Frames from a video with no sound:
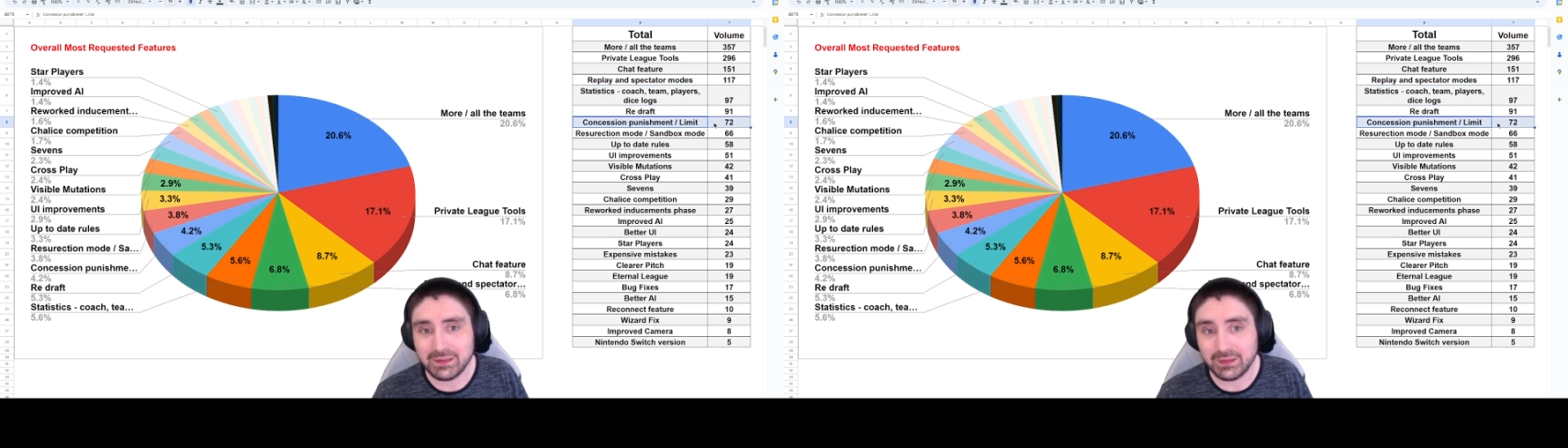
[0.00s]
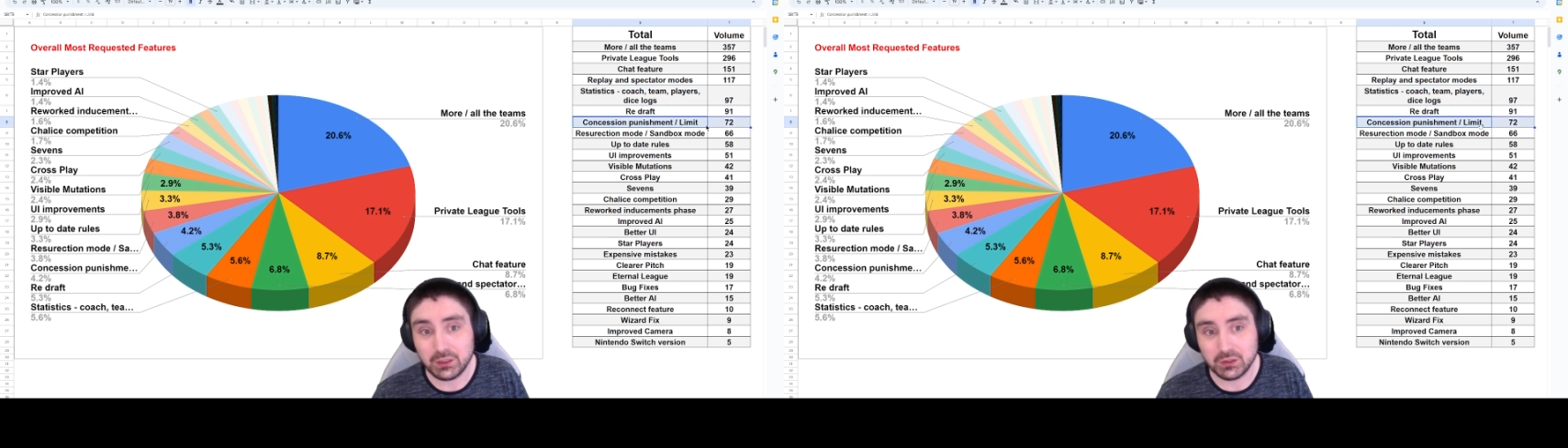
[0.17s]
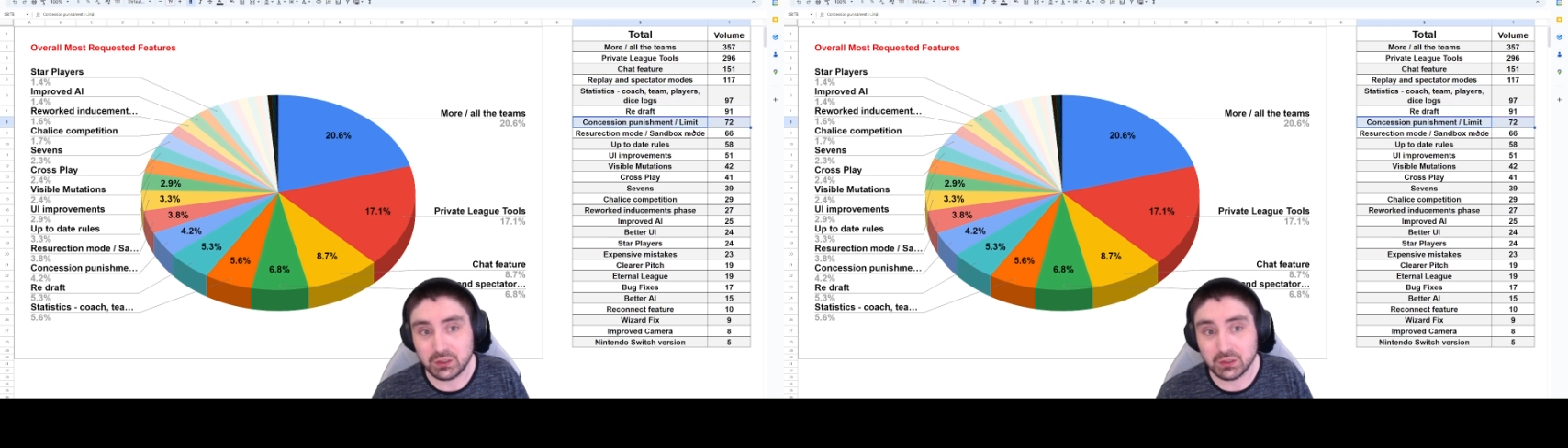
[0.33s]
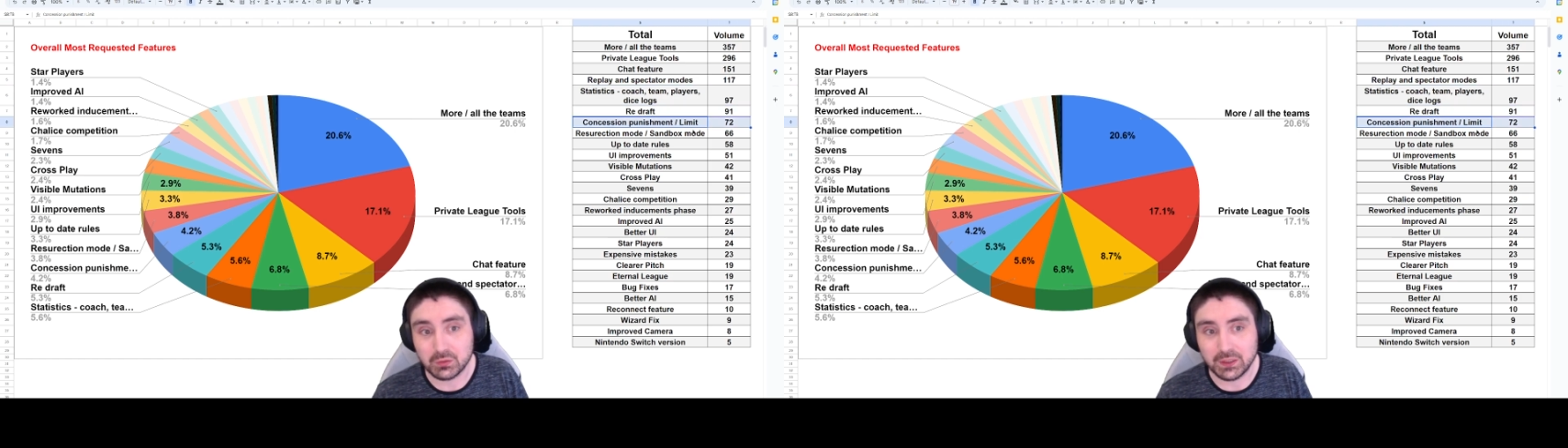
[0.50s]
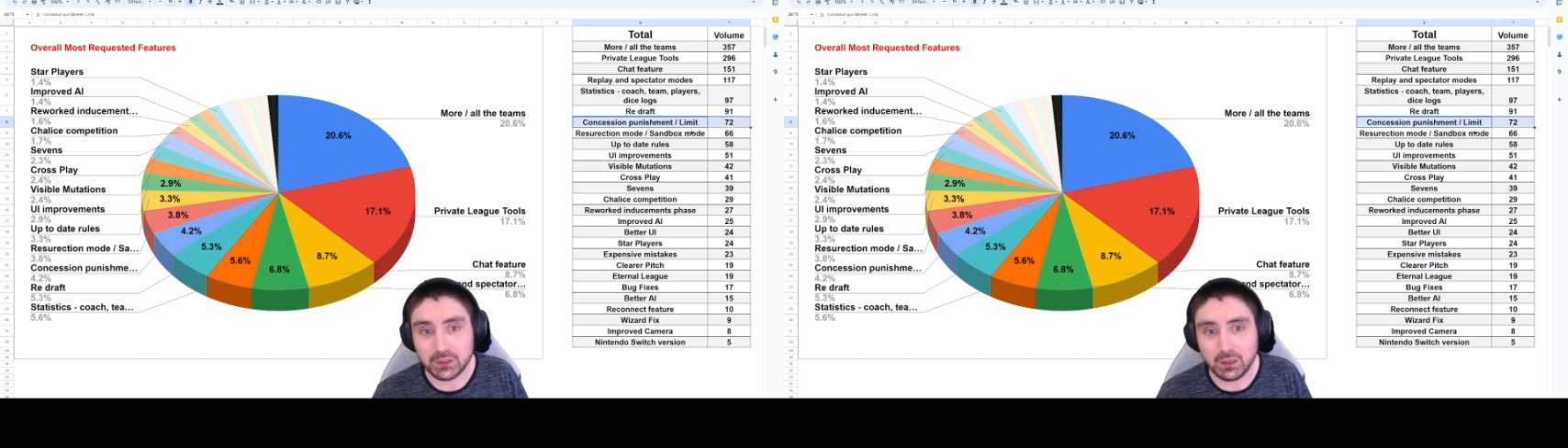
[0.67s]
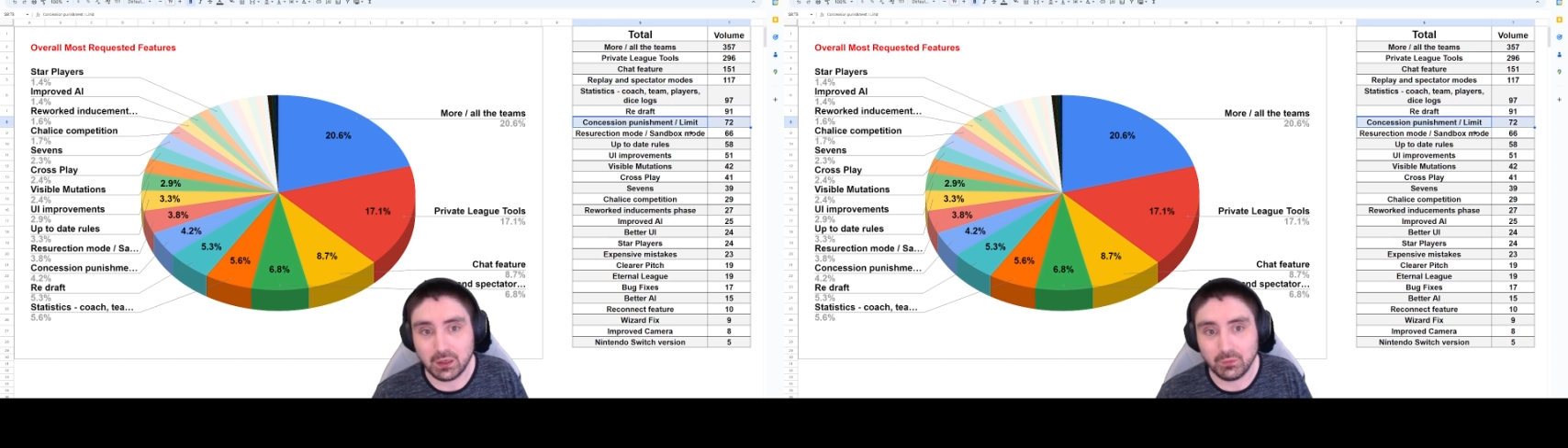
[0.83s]
they should just
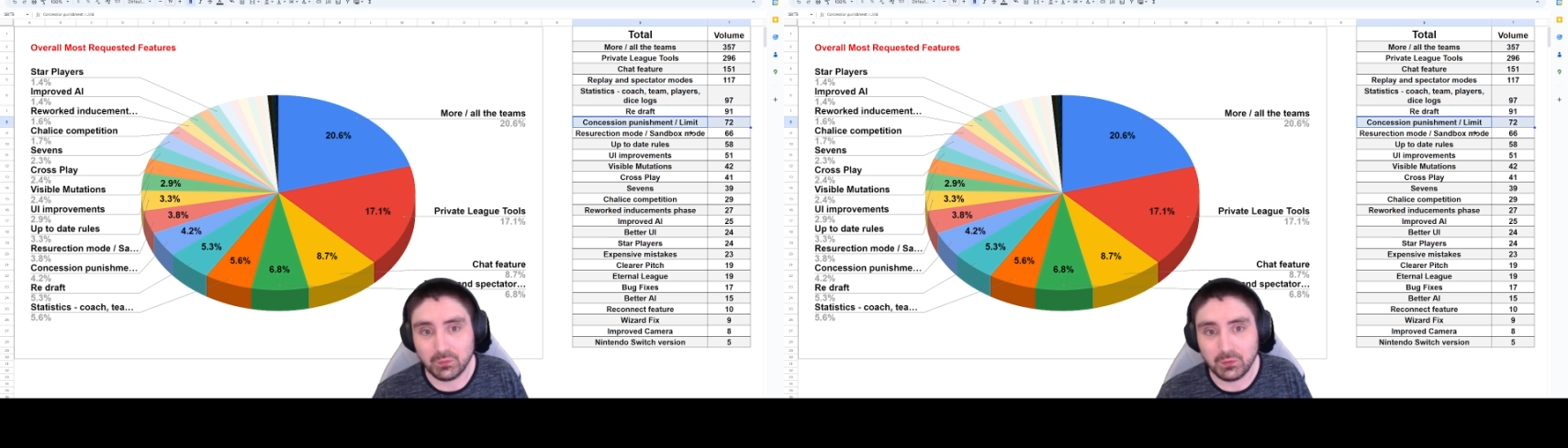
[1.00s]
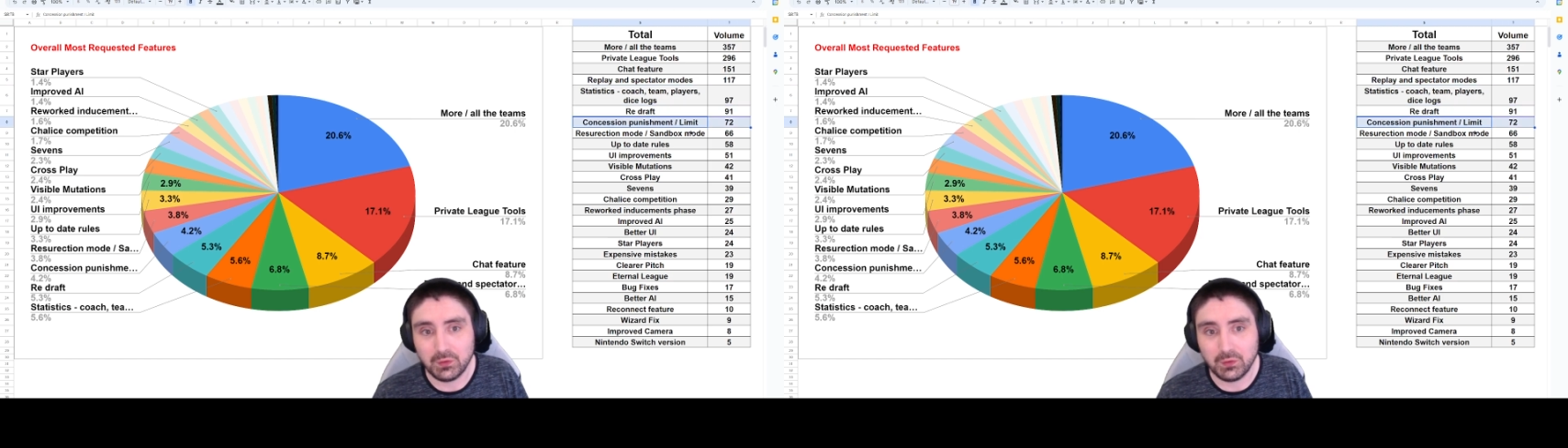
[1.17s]
switch on.